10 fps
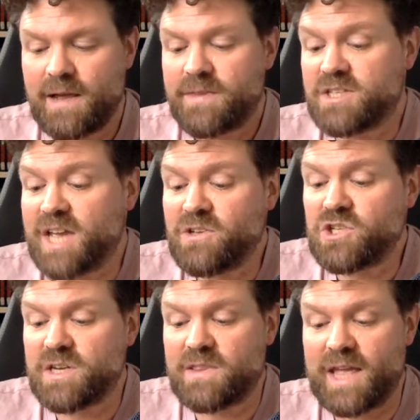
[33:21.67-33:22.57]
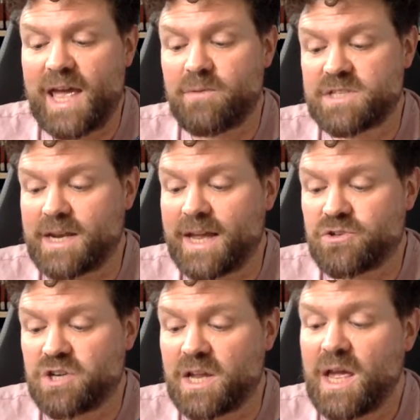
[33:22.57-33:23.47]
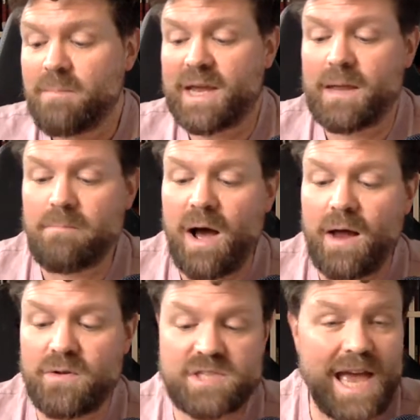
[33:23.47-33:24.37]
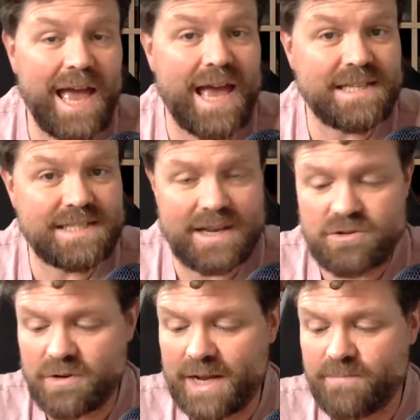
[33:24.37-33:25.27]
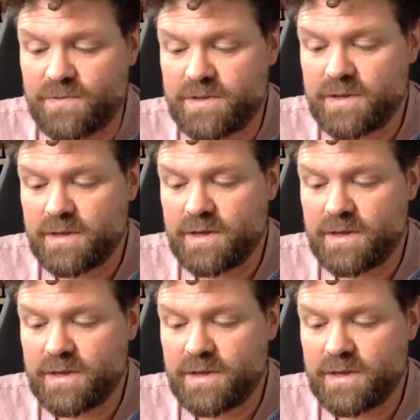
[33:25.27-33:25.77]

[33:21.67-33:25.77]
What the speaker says: Their tension in the air was electric, making Marlowe's hair stand on end.